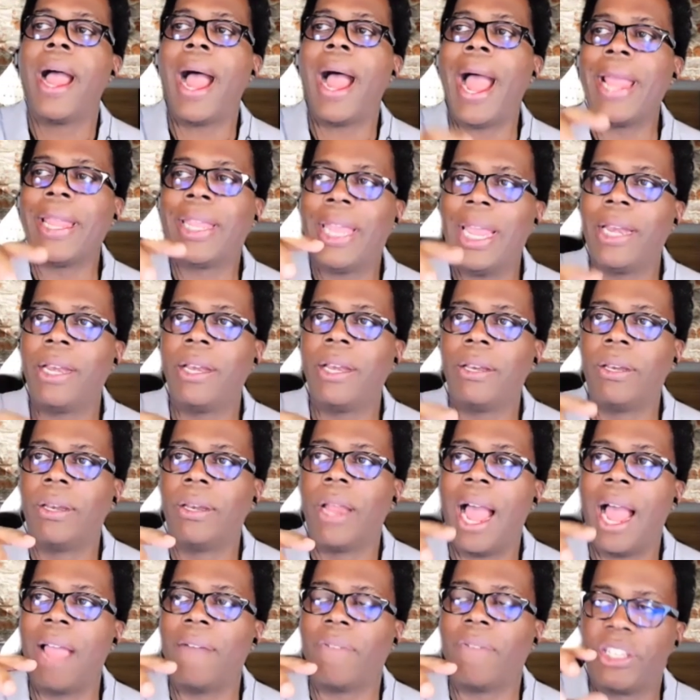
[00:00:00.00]
I
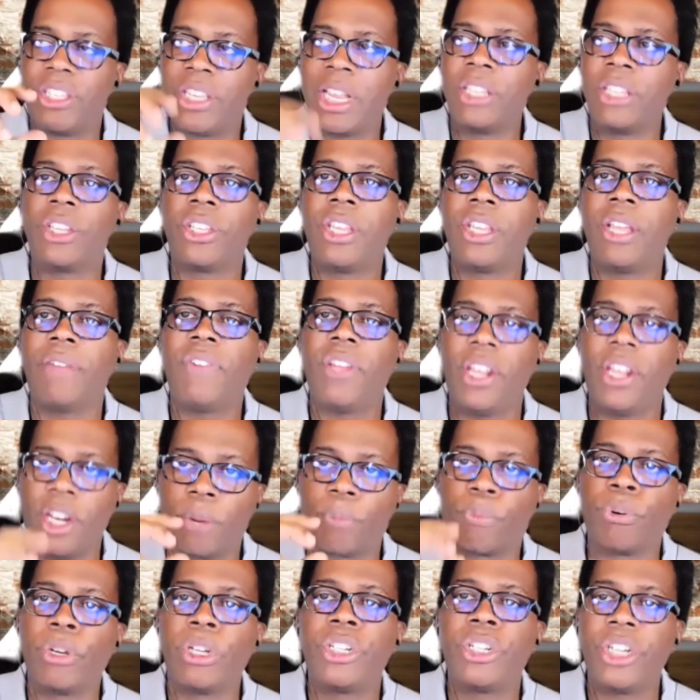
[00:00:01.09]
have a sensitivity
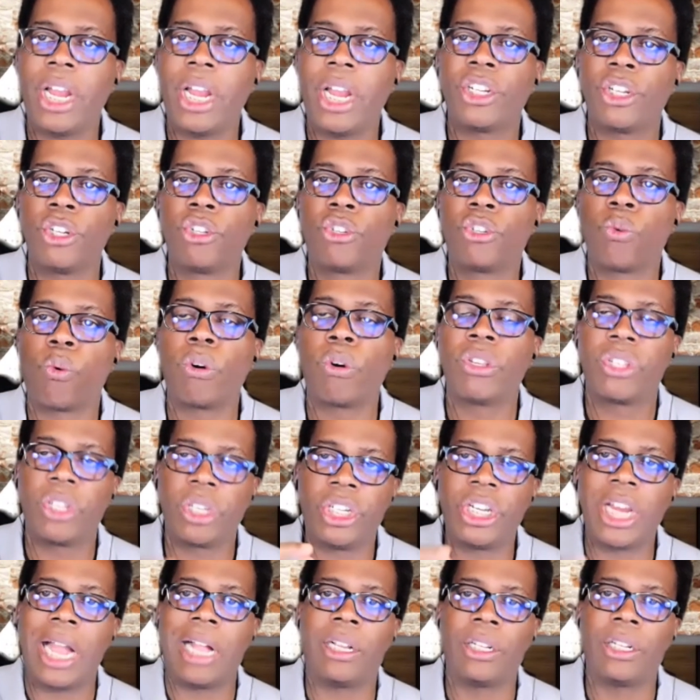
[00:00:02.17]
and appreciation towards
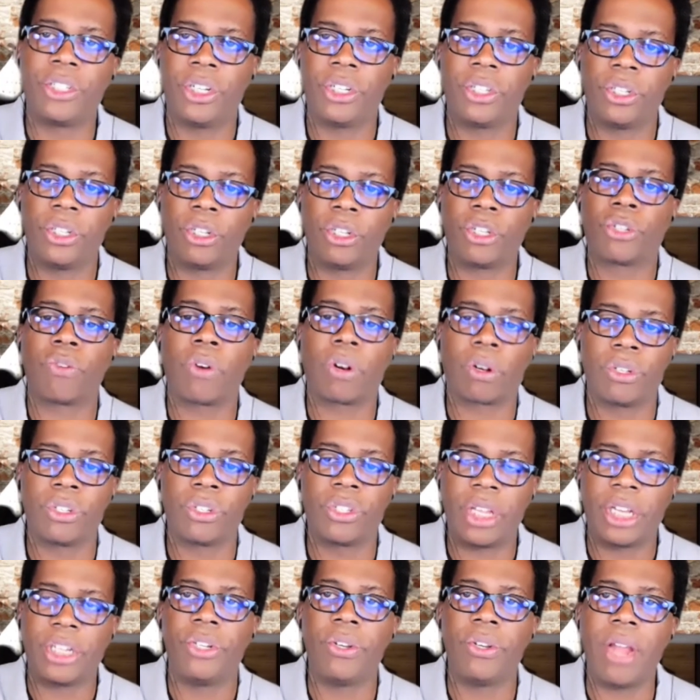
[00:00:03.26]
the challenges and the
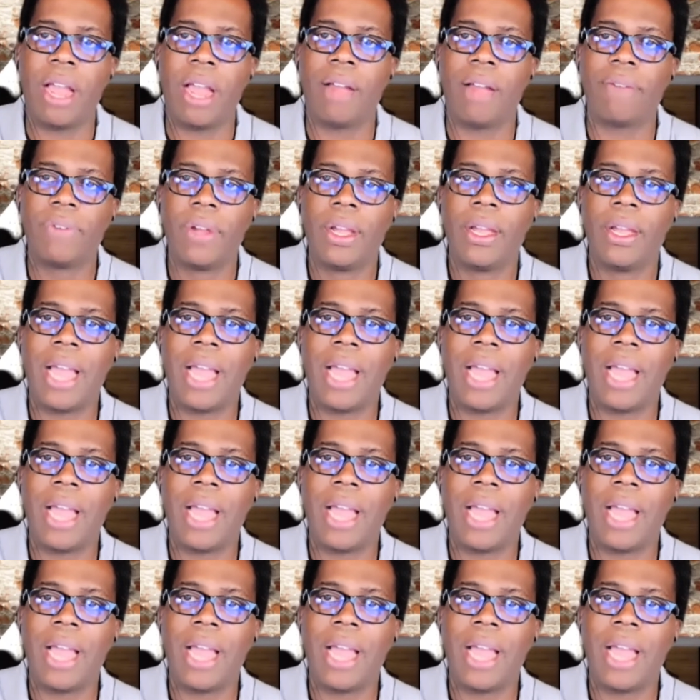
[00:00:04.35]
struggles that you have.